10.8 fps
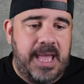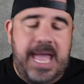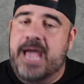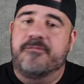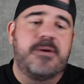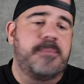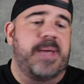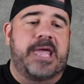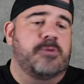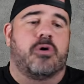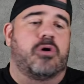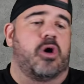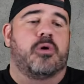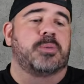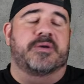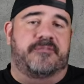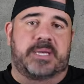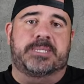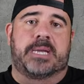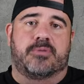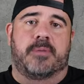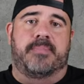Every bankroll holds a fixed
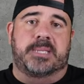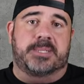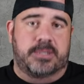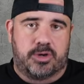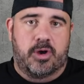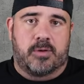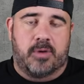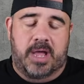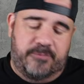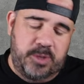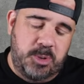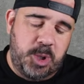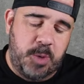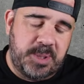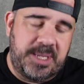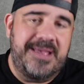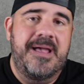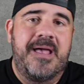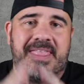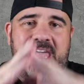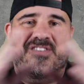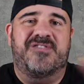number of bets. You know that, right? If we do 2%,
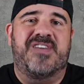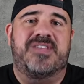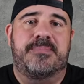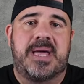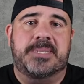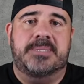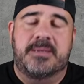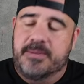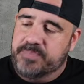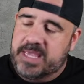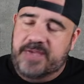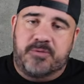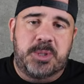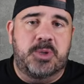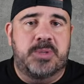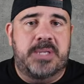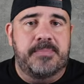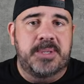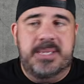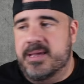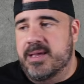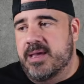that's 50 bets. If we do
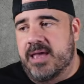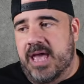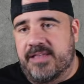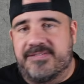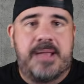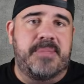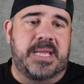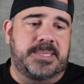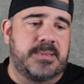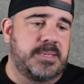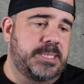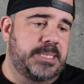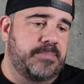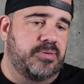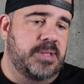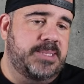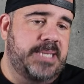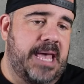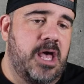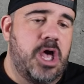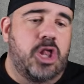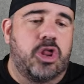10%, it's 10 bets. Simple as that.
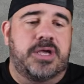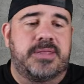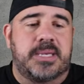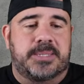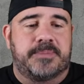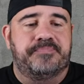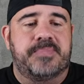Look at this.